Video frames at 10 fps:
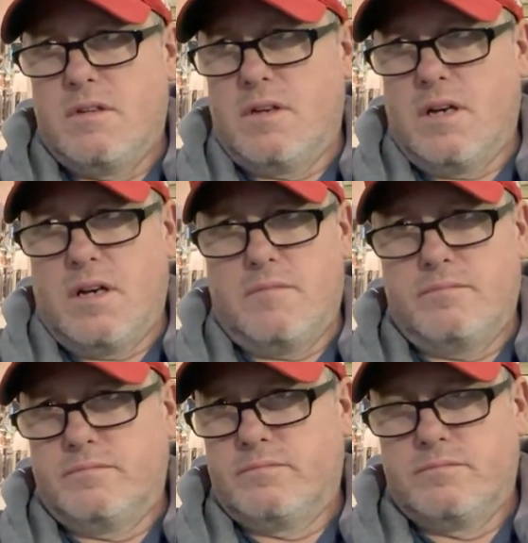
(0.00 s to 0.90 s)

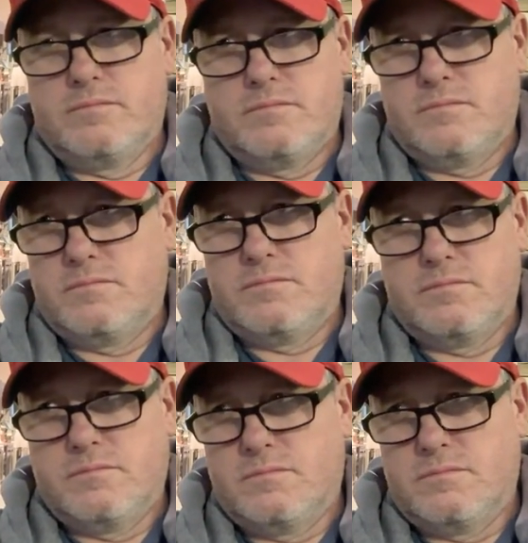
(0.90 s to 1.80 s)

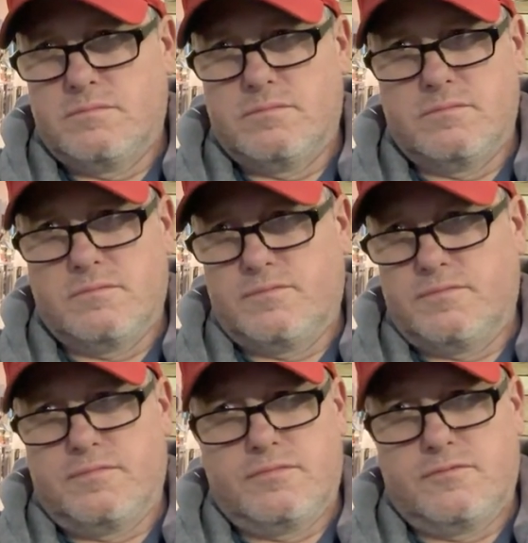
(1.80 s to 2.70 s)

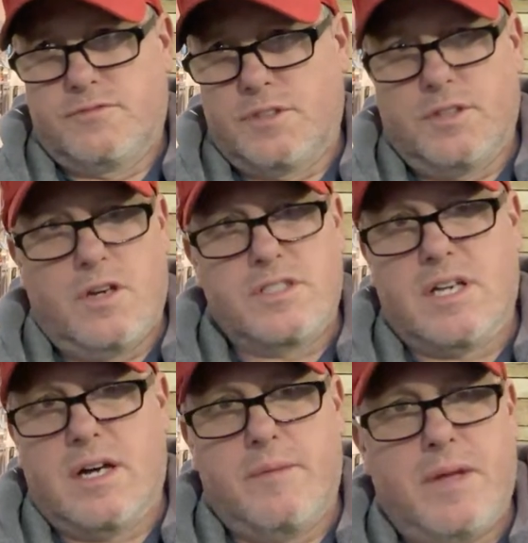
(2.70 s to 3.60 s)
for a long
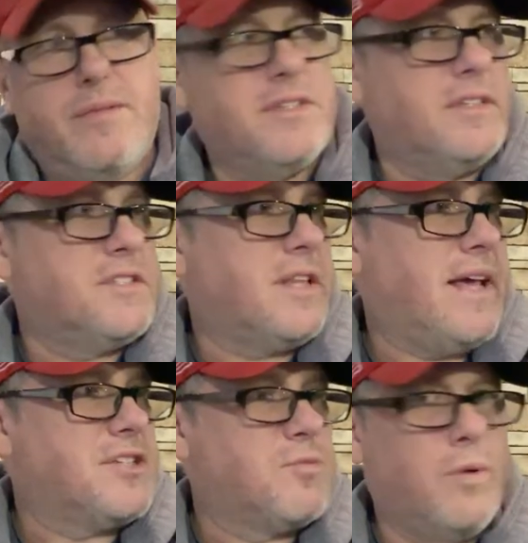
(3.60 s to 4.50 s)
time. And this
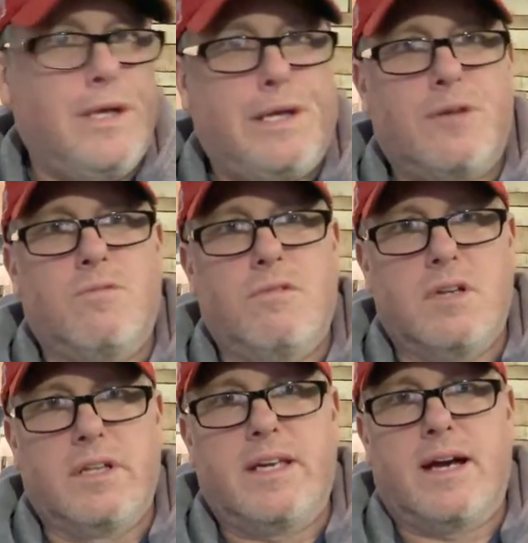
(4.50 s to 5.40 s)
last week, it
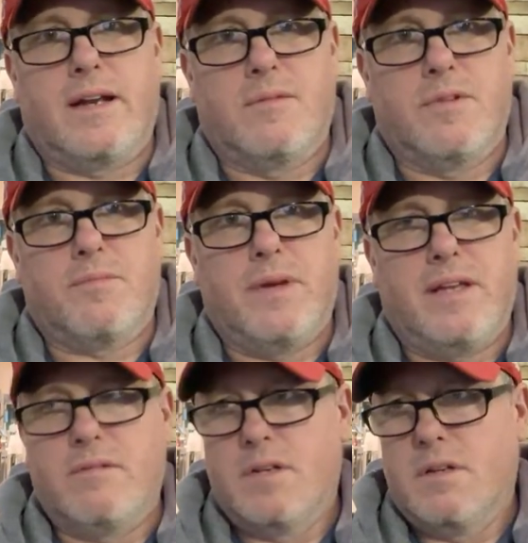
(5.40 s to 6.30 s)
really caught up with me.